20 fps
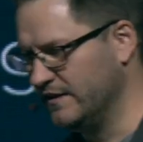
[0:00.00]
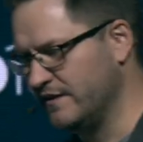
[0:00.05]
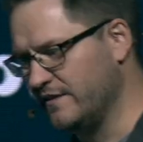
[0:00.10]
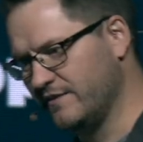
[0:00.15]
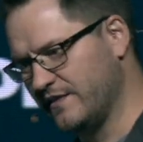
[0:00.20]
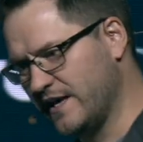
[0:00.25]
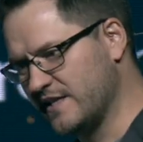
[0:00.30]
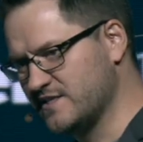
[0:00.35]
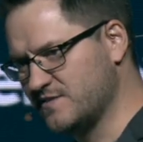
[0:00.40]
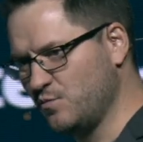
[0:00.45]

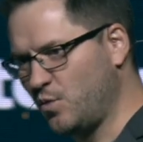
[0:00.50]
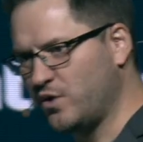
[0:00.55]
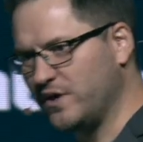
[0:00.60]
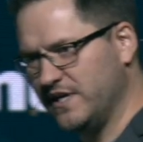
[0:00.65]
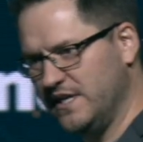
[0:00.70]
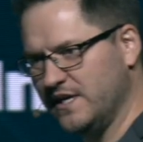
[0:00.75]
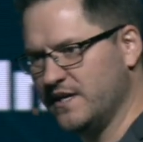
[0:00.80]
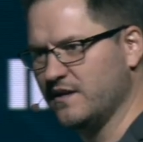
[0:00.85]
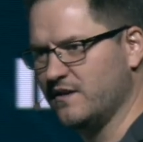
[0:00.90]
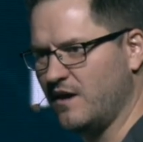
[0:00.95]
that's more
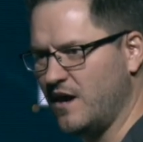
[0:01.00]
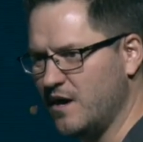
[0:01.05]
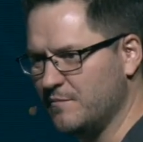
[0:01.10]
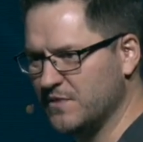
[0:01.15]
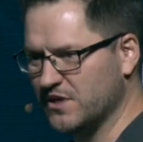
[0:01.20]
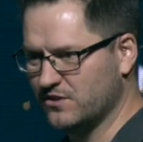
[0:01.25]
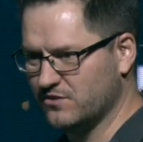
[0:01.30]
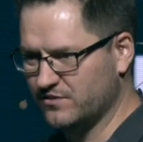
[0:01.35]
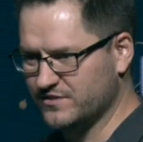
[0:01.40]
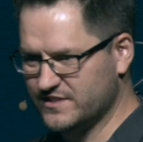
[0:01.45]

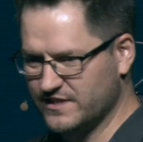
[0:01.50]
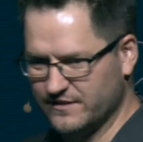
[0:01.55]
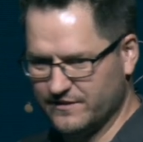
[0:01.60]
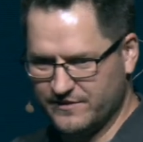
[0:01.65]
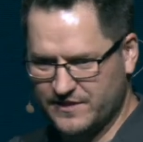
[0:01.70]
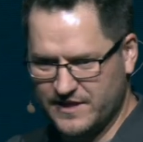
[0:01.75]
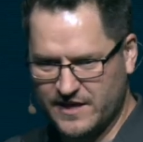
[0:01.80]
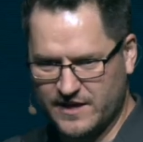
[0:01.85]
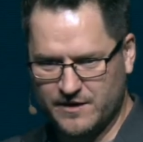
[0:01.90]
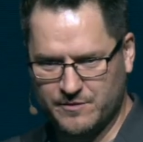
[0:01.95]
economical to
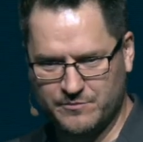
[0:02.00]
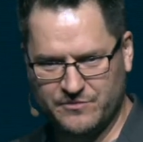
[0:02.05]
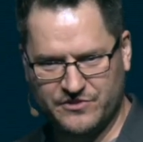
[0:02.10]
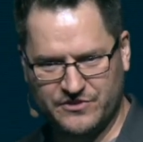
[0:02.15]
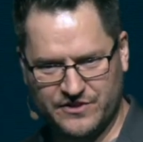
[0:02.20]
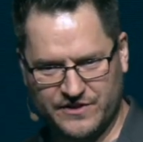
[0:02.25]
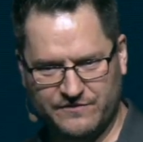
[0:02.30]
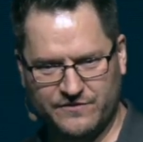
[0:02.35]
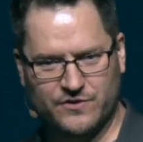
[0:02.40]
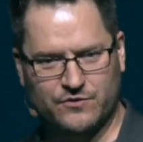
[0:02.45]
them
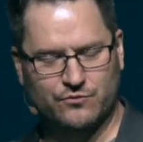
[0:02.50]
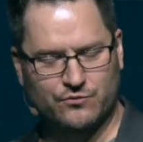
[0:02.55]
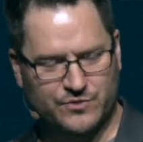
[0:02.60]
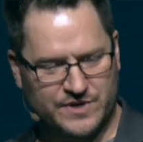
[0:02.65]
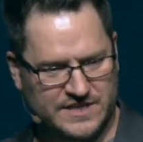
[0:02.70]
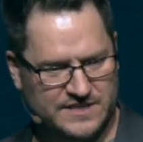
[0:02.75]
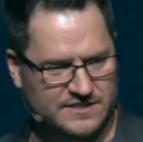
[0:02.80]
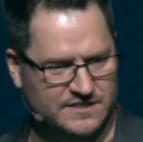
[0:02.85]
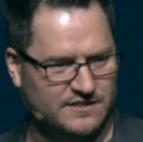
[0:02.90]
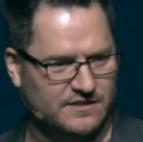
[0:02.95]
than the
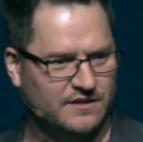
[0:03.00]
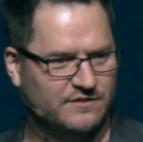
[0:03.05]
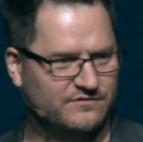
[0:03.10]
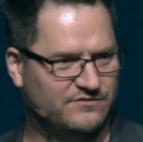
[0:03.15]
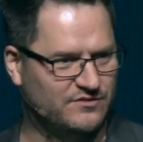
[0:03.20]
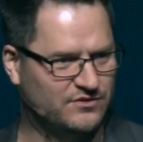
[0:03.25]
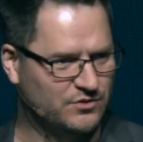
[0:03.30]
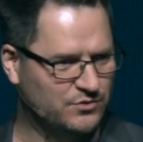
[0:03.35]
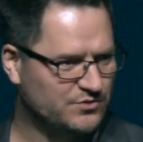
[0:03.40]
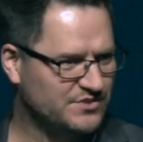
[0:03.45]
risk of
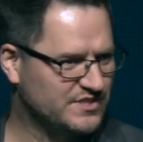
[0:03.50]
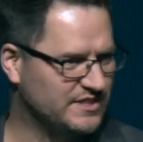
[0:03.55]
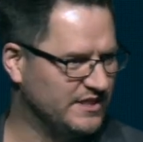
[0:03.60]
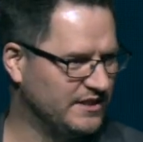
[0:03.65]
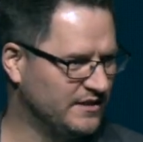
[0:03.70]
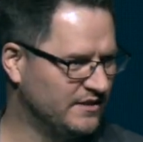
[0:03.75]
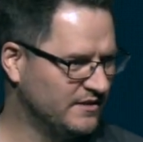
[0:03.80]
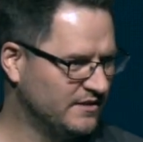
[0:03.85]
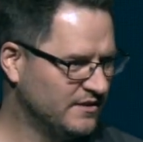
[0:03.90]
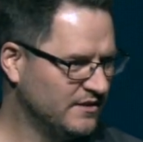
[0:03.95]

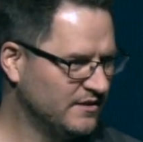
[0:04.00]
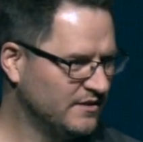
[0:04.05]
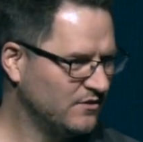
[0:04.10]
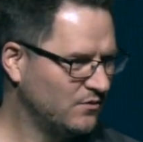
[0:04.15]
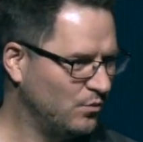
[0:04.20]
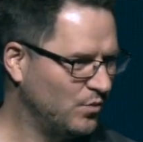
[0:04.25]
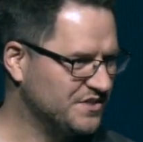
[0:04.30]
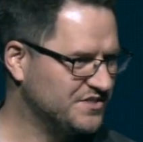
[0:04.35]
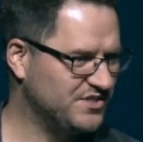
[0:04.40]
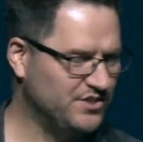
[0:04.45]
losing
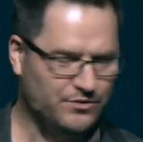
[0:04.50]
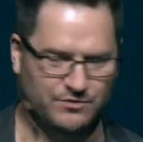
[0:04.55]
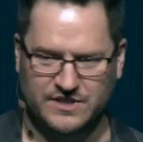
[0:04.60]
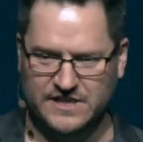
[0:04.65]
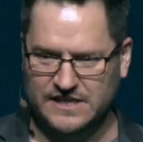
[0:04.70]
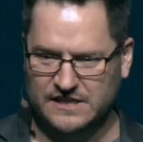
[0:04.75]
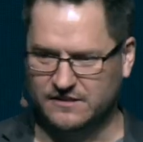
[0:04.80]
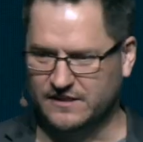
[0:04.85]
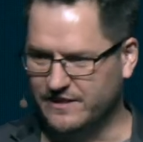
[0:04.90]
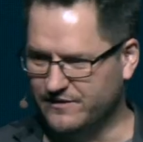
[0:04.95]
what's
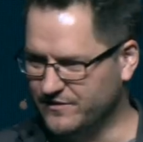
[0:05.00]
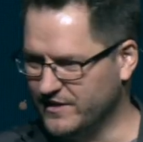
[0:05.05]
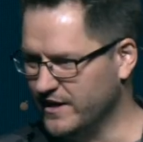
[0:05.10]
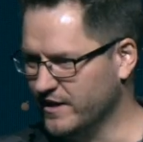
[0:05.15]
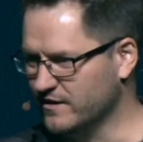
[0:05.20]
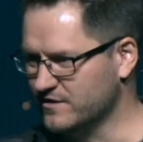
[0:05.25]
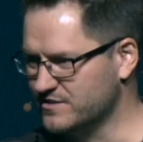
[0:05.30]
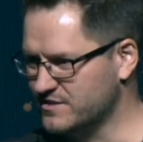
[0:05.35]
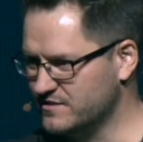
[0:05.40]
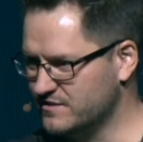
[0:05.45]
uniquely
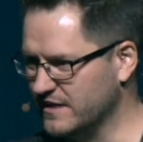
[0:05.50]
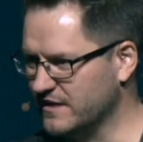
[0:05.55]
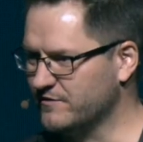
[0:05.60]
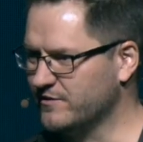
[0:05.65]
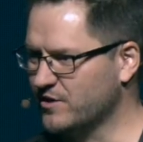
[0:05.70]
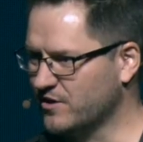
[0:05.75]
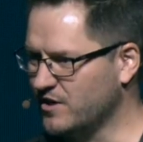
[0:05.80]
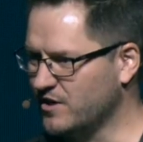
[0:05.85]
theirs, their